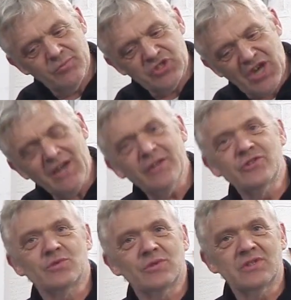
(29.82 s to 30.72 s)

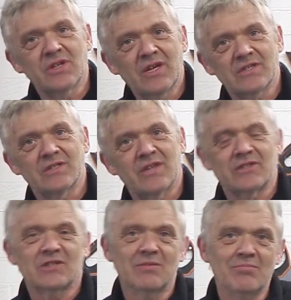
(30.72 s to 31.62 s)
challenge with these is
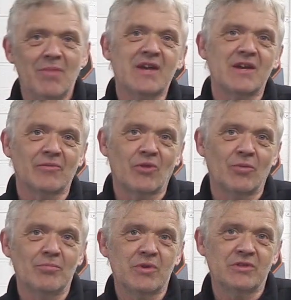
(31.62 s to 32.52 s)
actually making
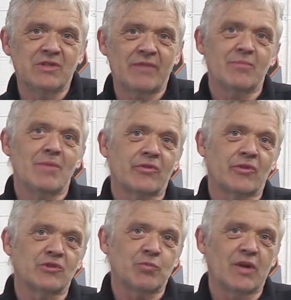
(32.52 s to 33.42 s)
them because you have to make
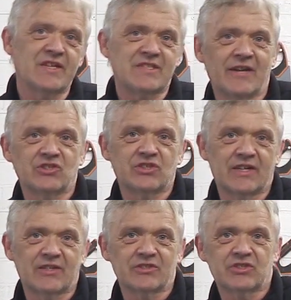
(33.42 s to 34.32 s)
those plates out of
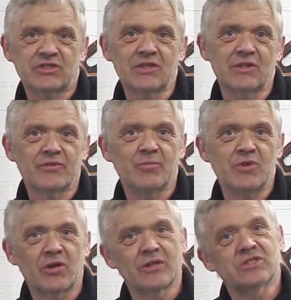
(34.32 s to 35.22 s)
stainless steel and to
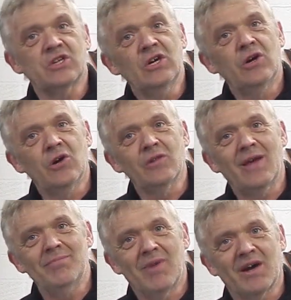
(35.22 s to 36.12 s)
be honest all
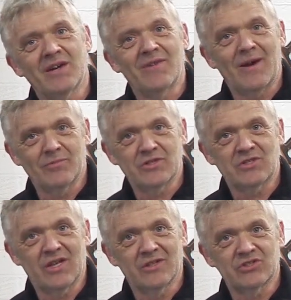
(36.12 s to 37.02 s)
that mucking around with
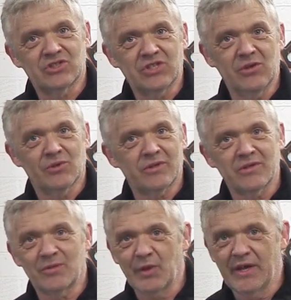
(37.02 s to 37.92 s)
stainless steel
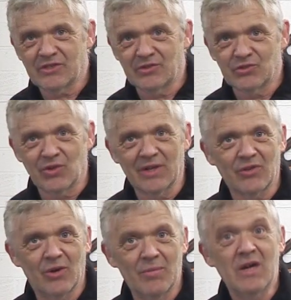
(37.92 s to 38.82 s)
cutting the plates and drilling
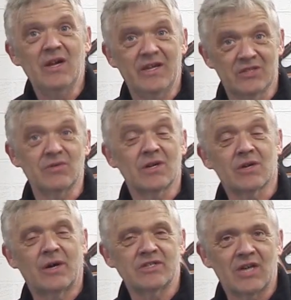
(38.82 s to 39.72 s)
them is really
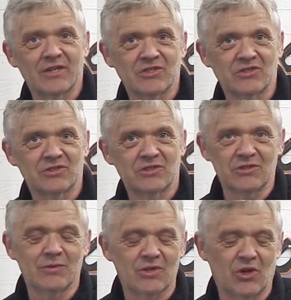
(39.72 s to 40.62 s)
quite challenging to
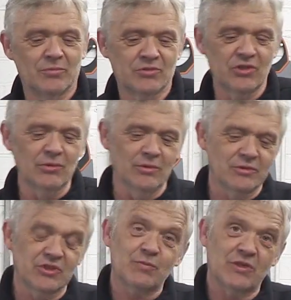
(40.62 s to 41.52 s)
do with home
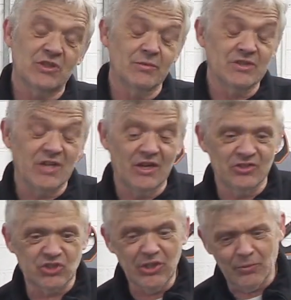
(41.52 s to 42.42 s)
tools especially with stainless
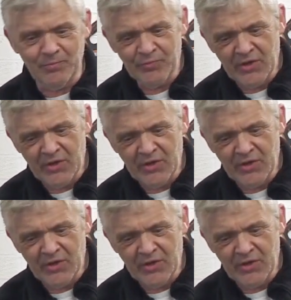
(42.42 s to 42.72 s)
steel